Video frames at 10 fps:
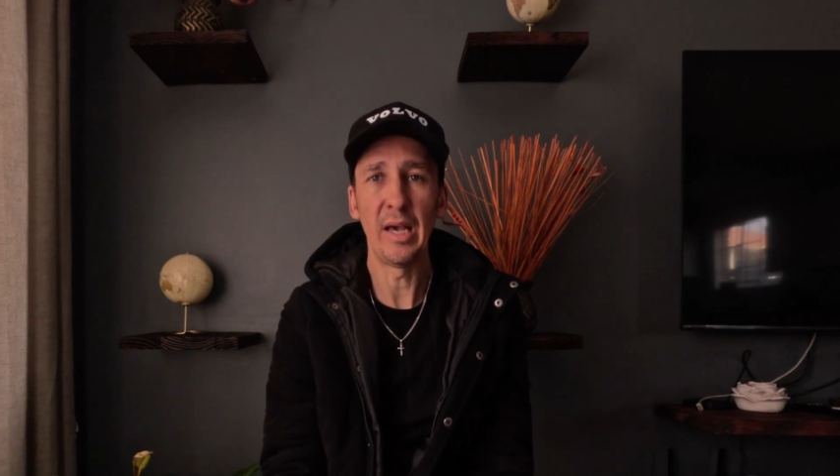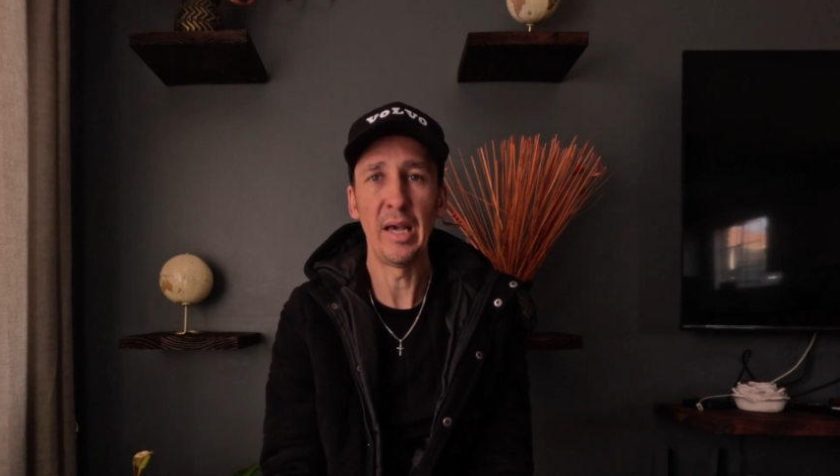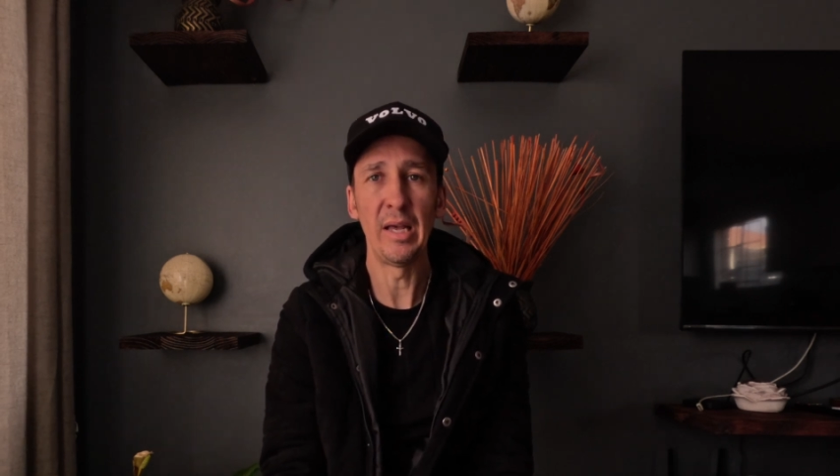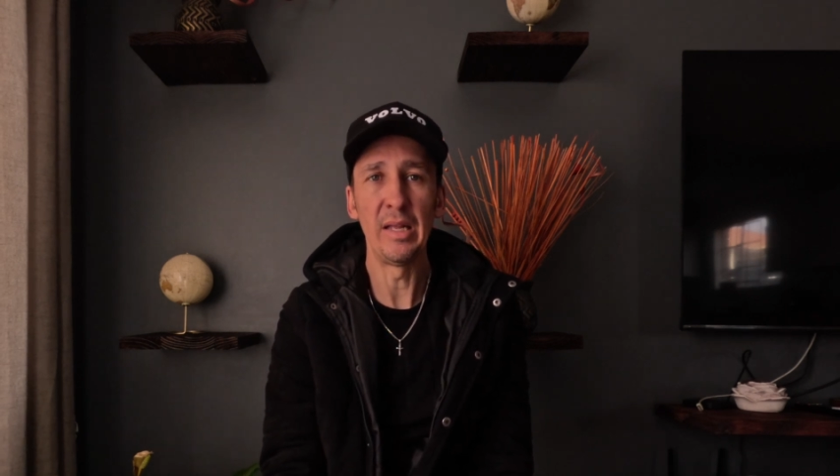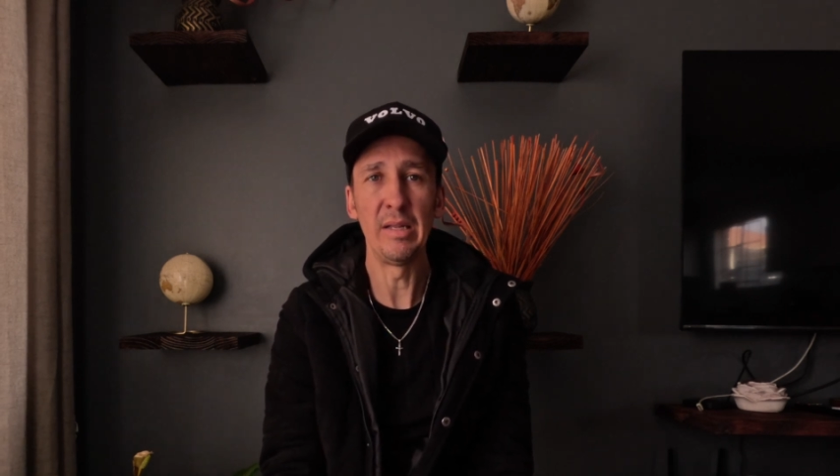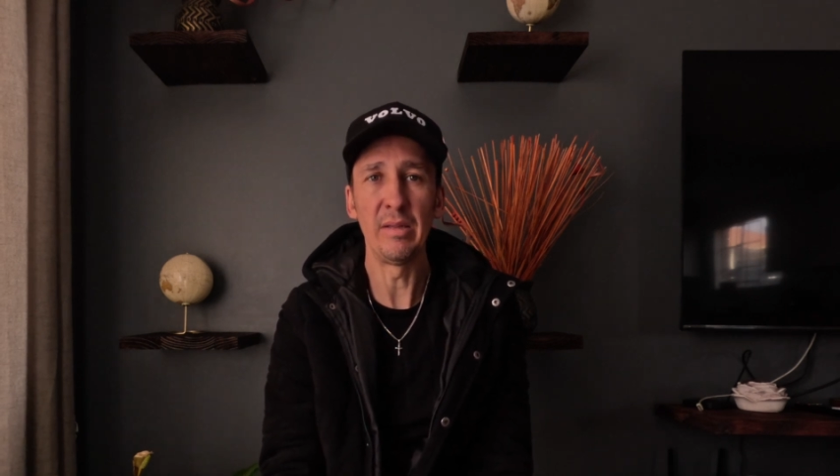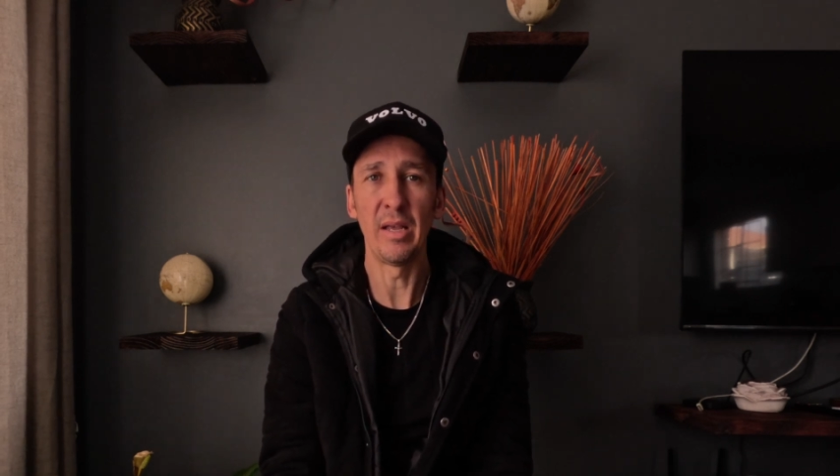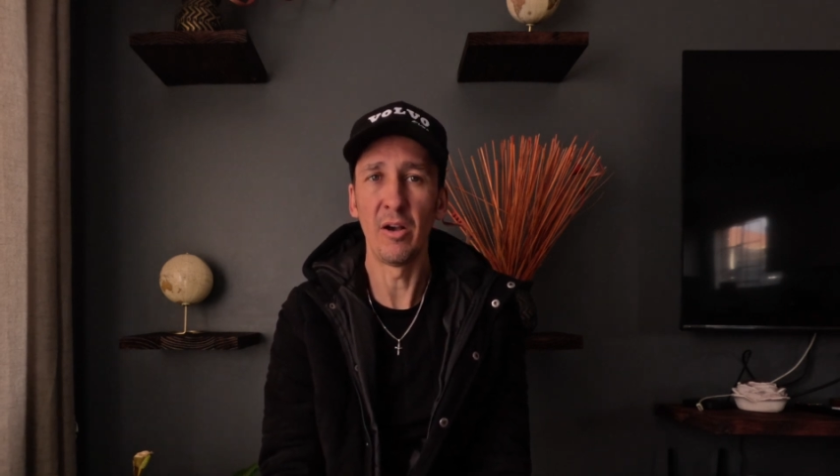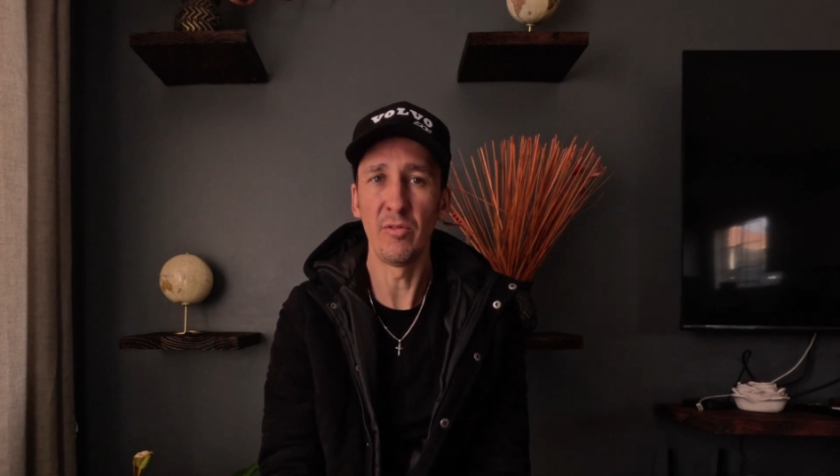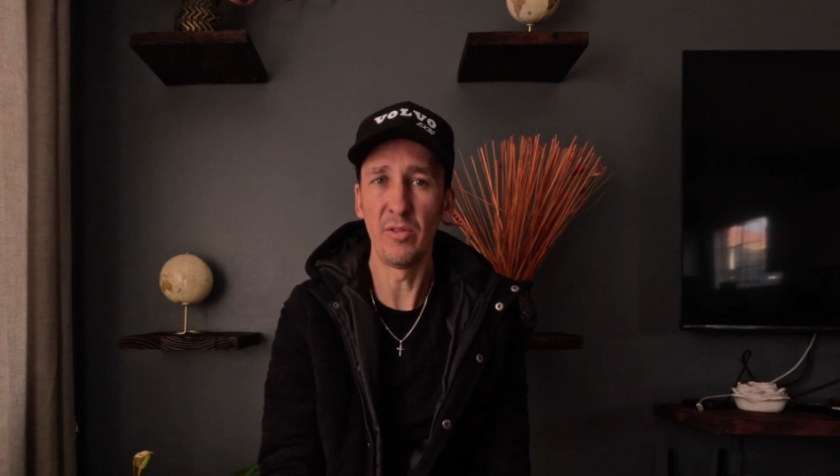and
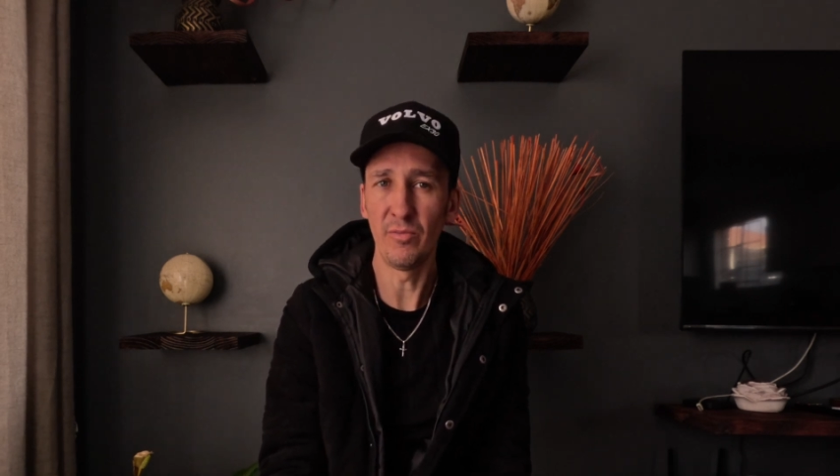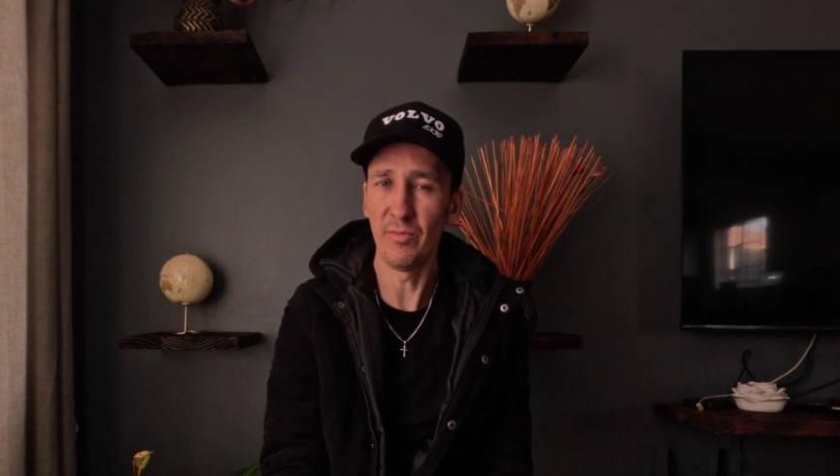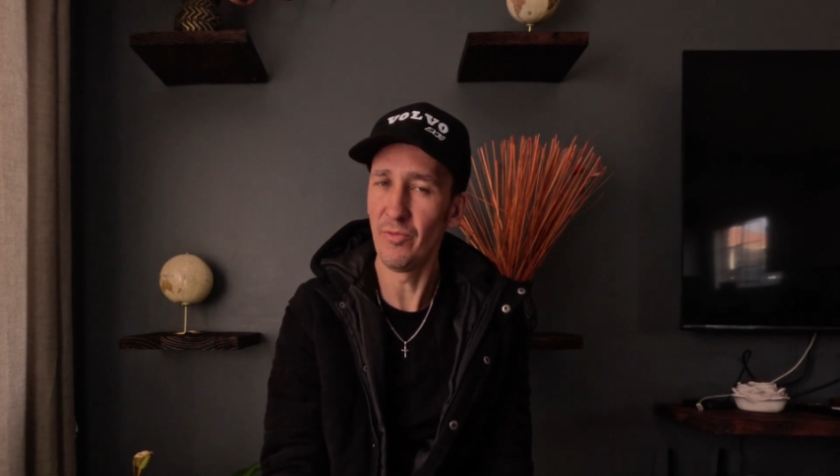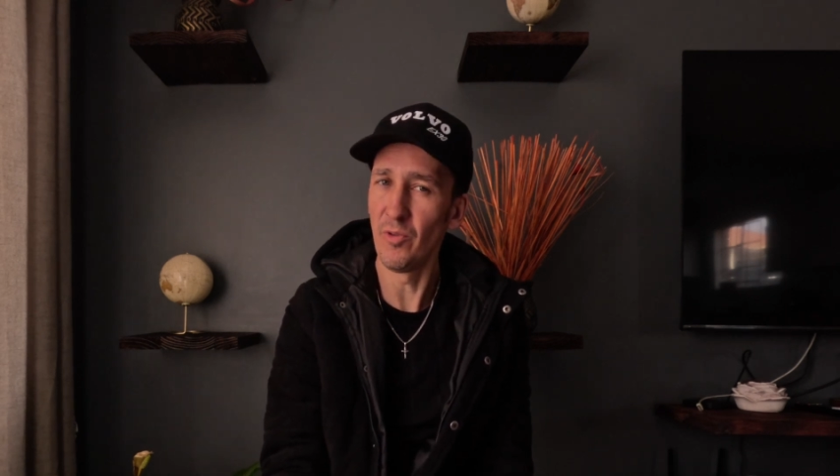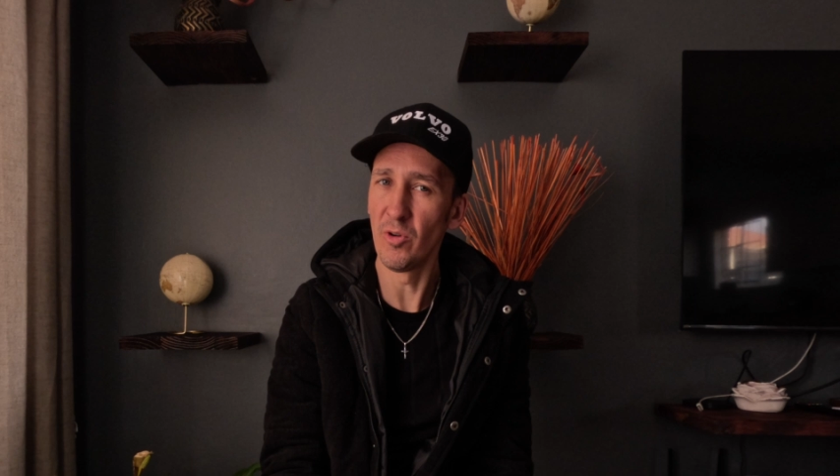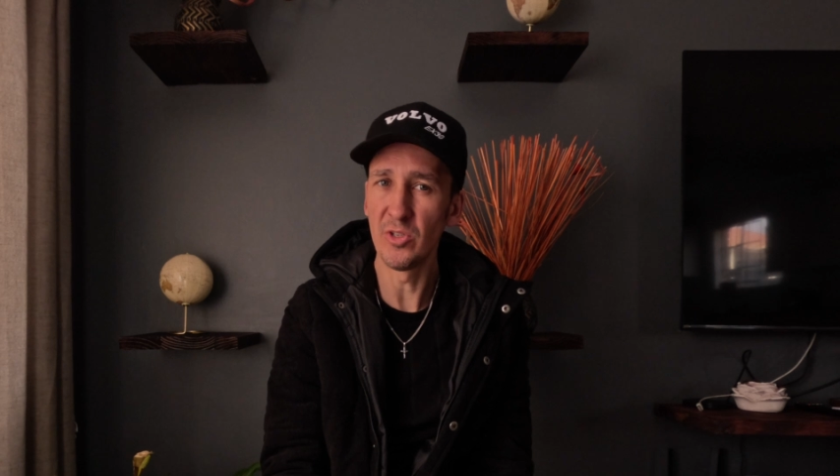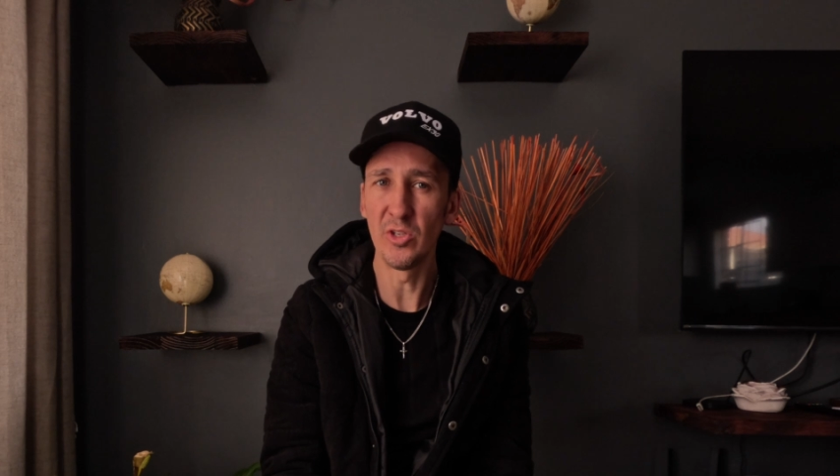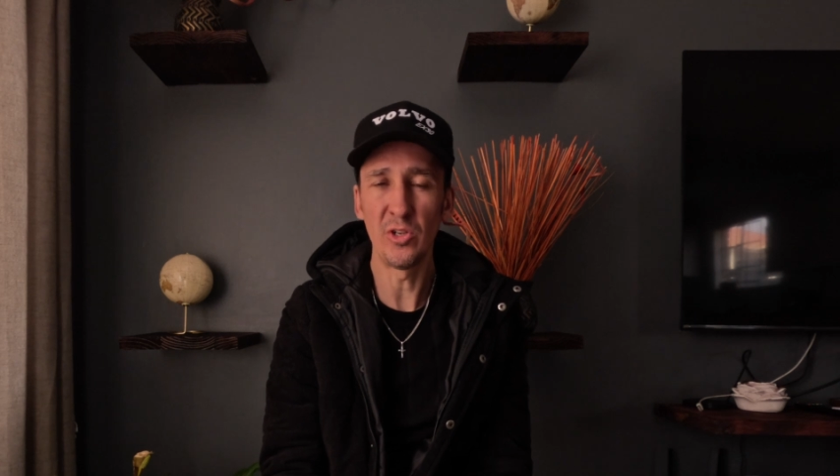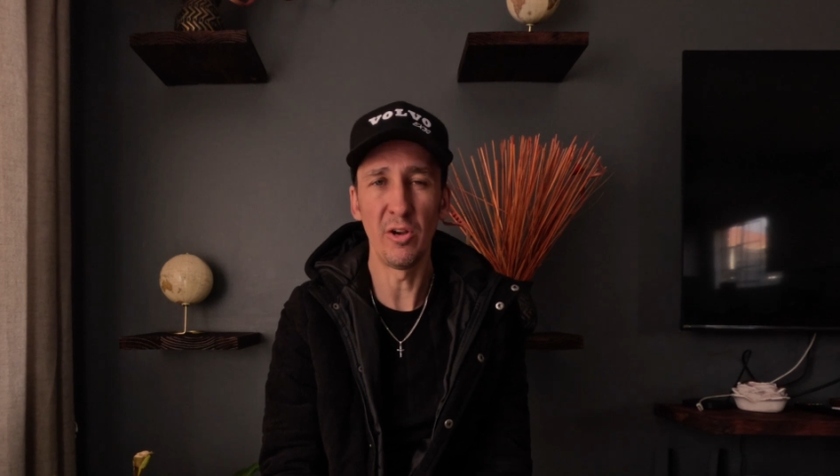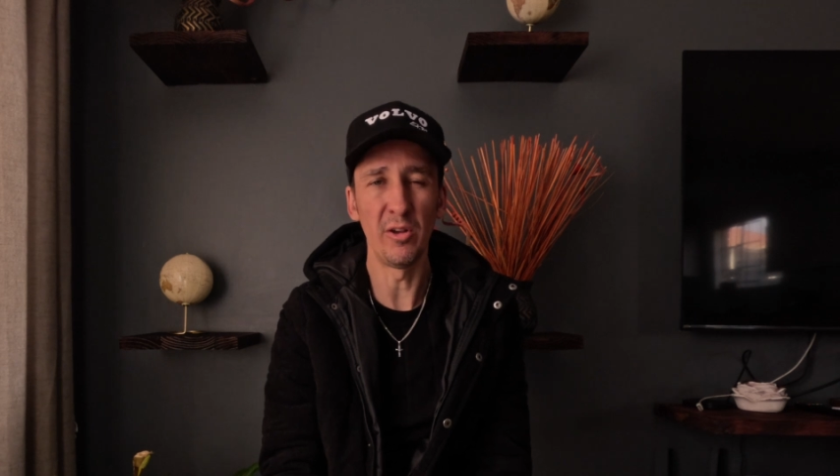how far it's
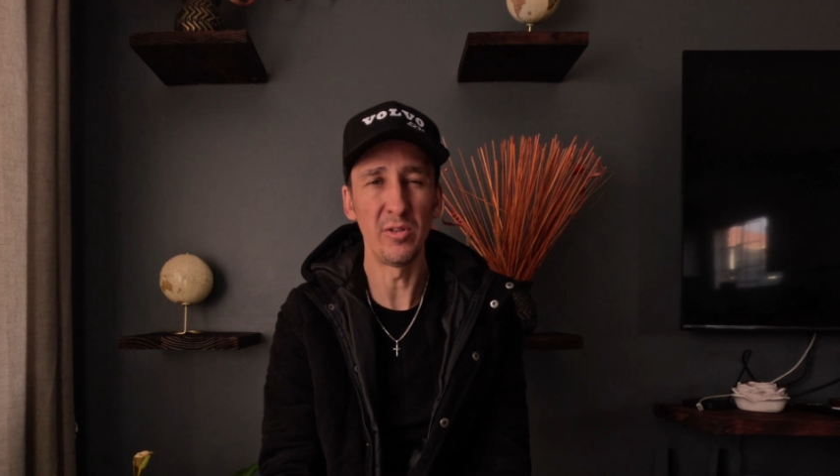just going.